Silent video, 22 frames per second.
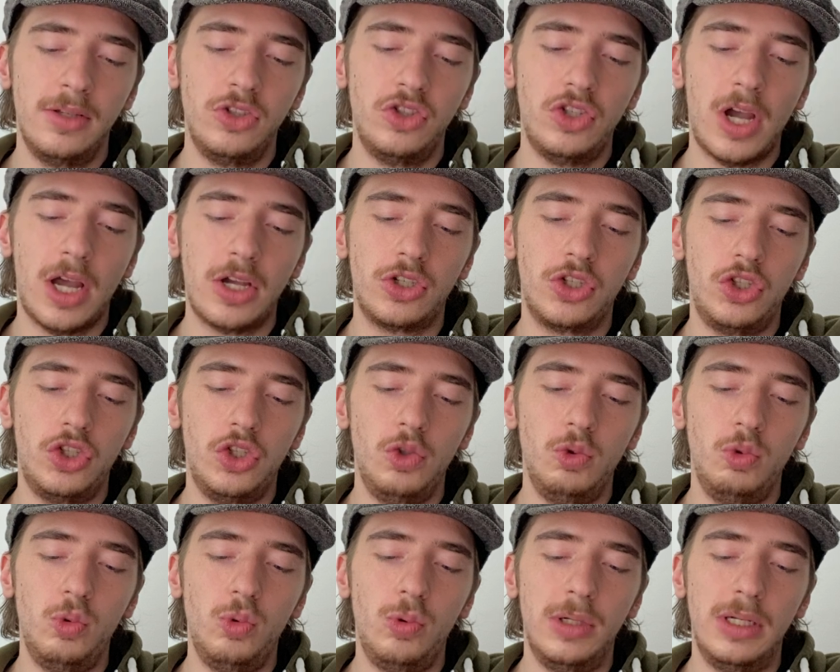
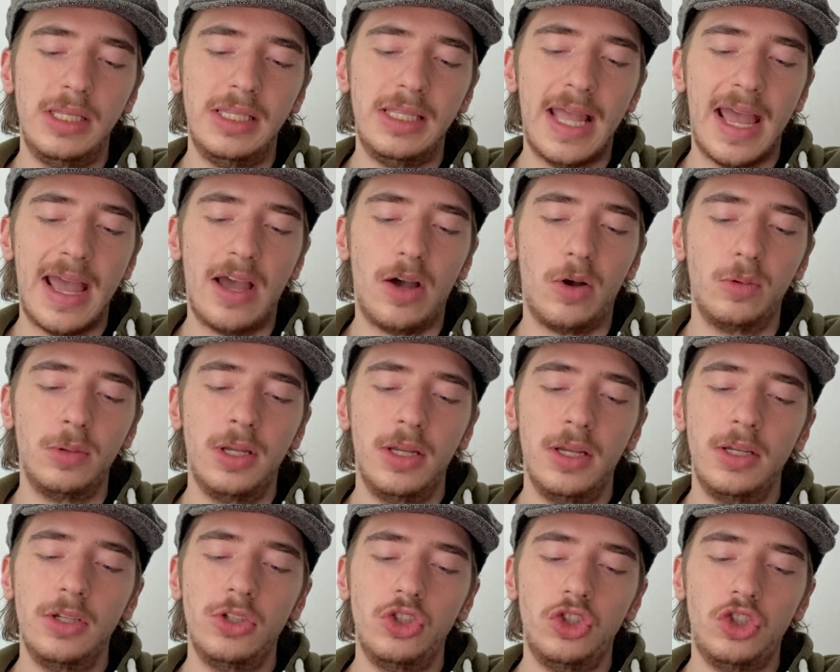Joshu, noun,
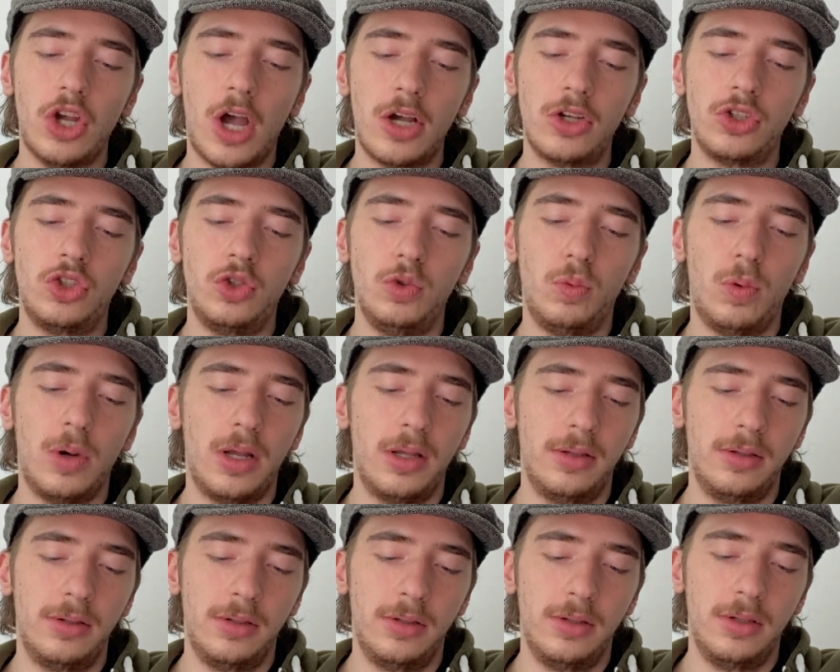
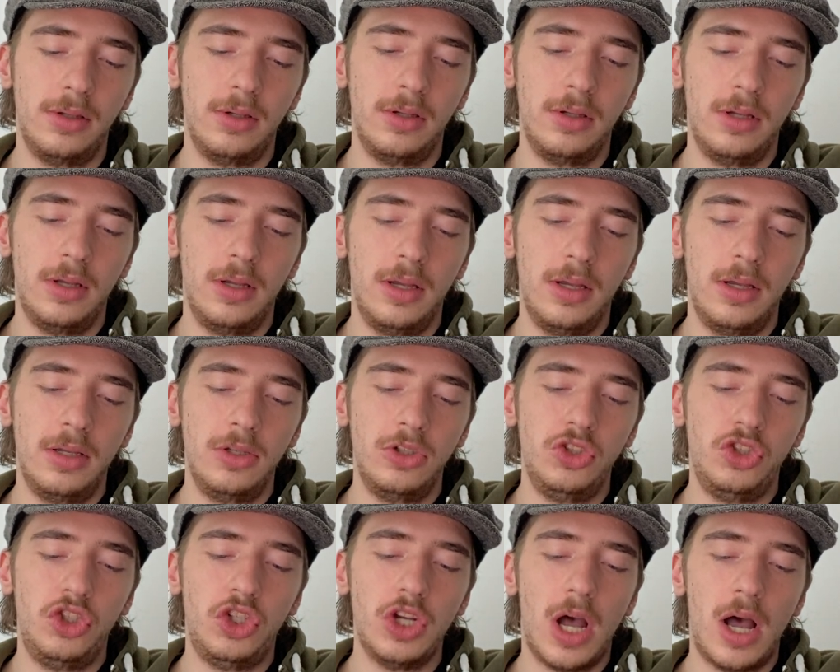Joshua.
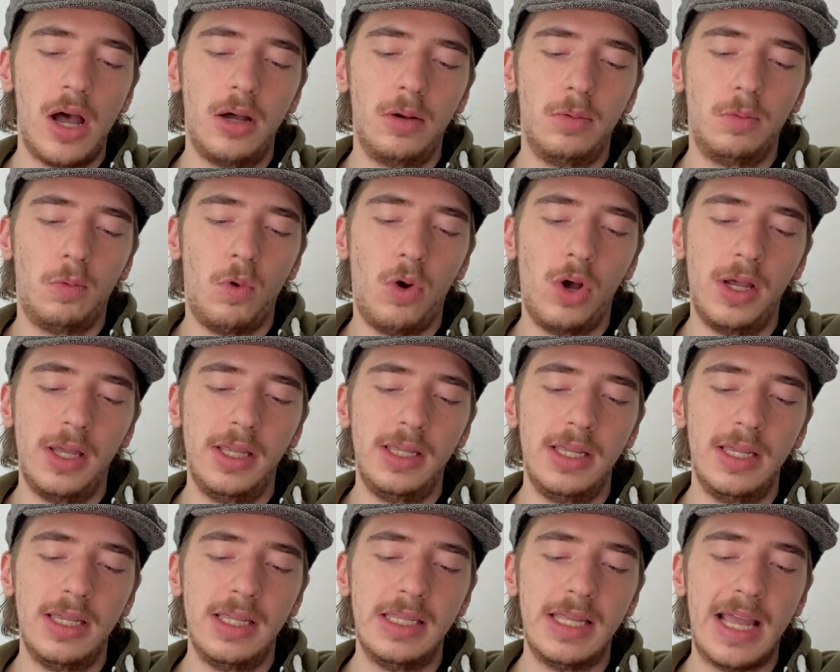Jot,
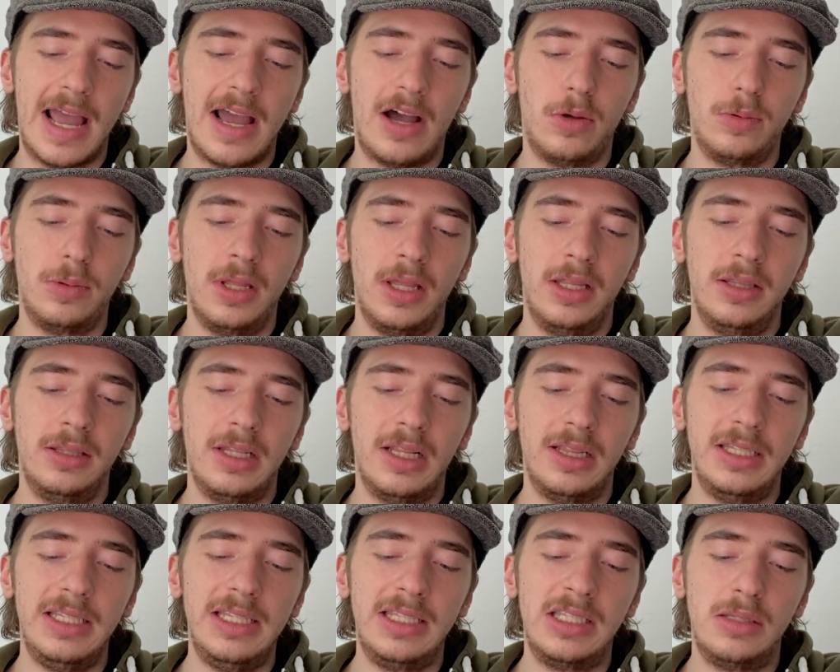one, noun, the
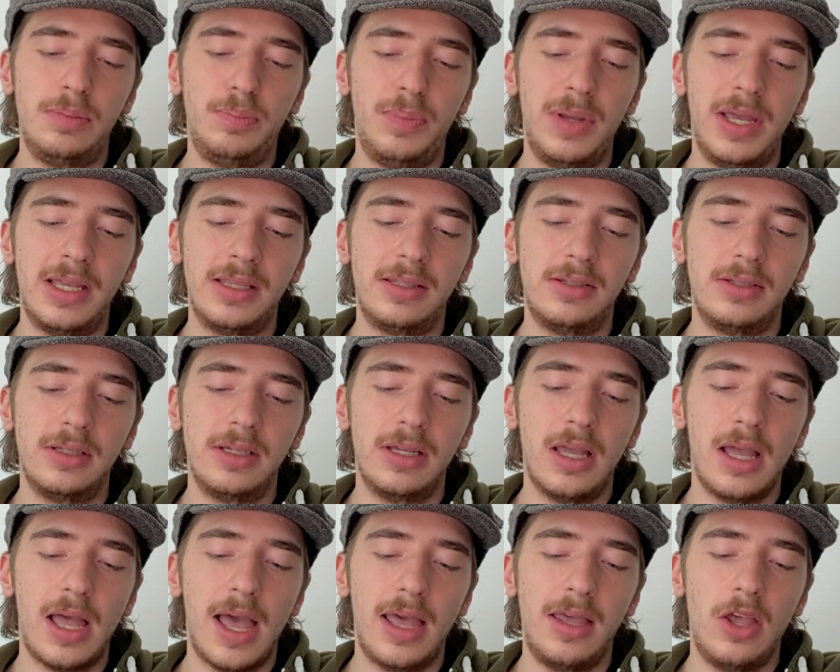least bit,
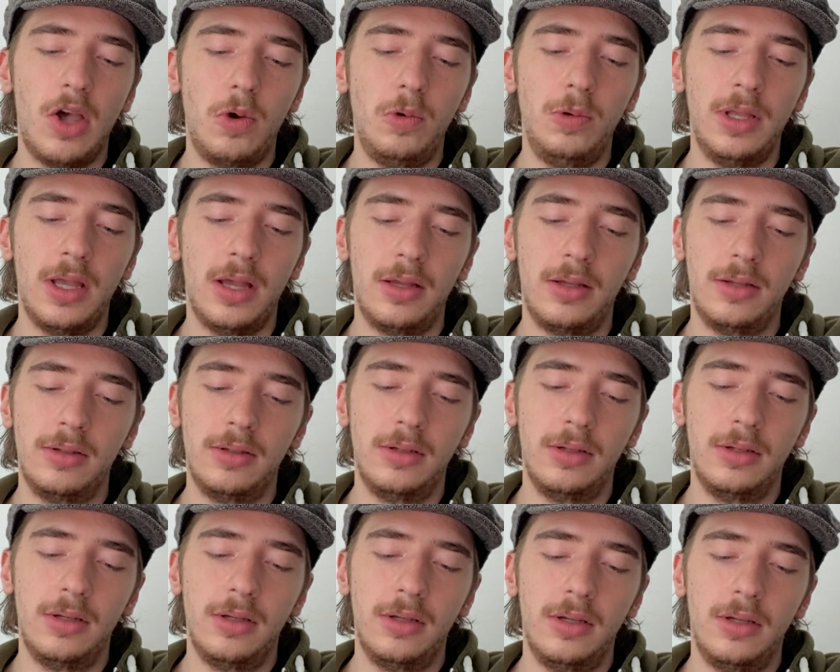iota.
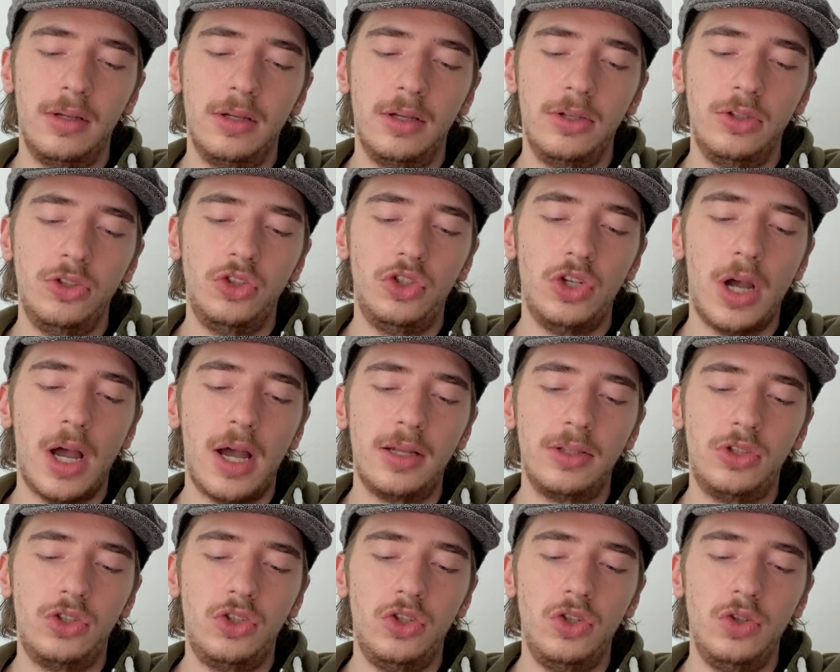
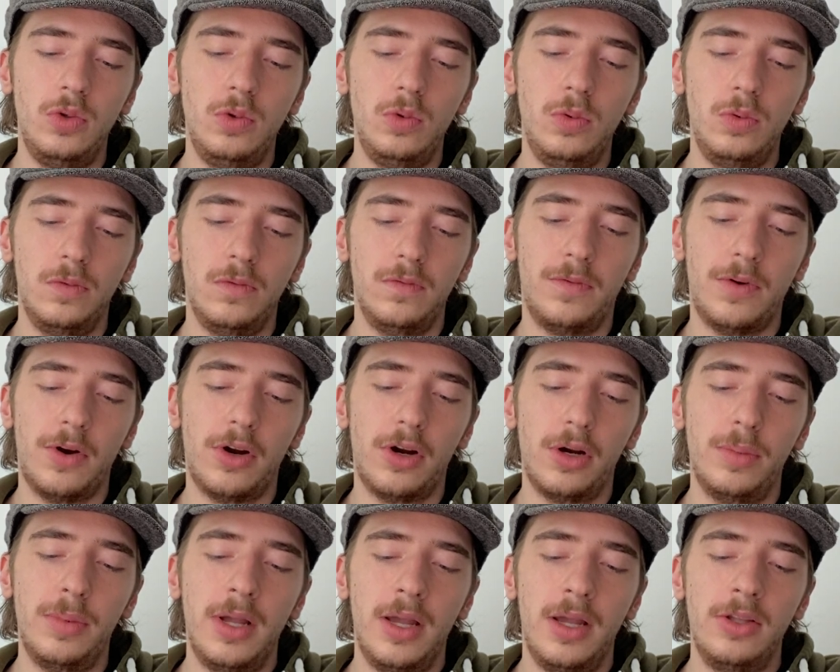Jot, two,
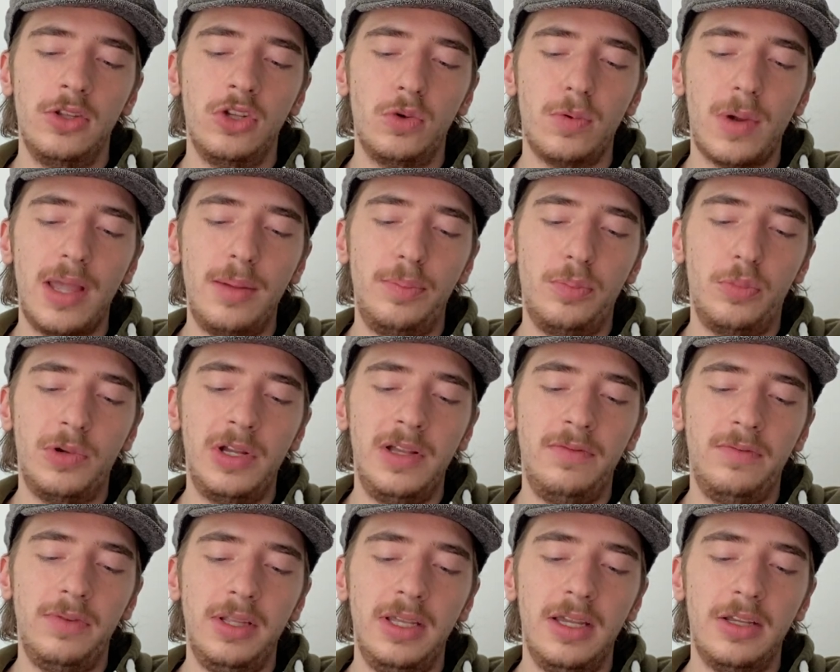verb, to write
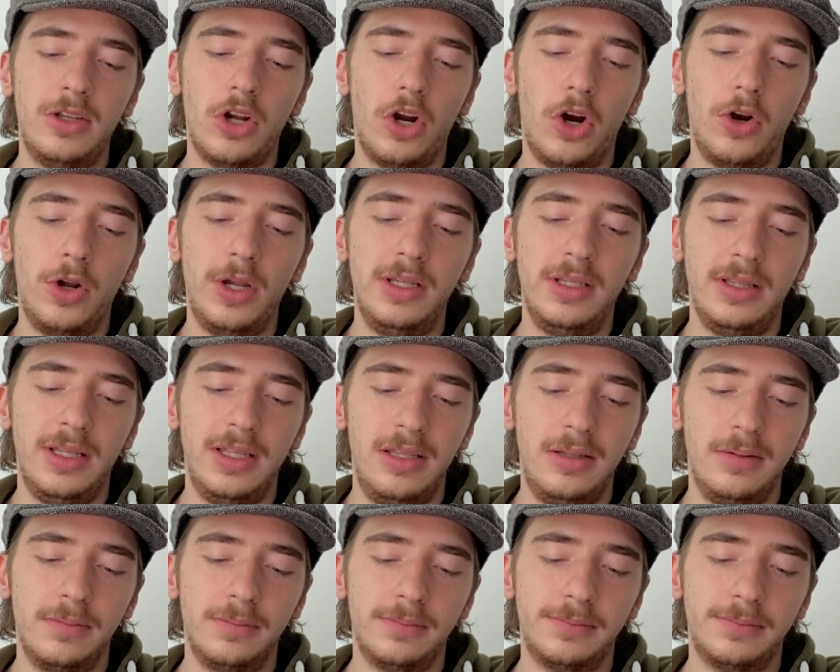briefly and hurriedly.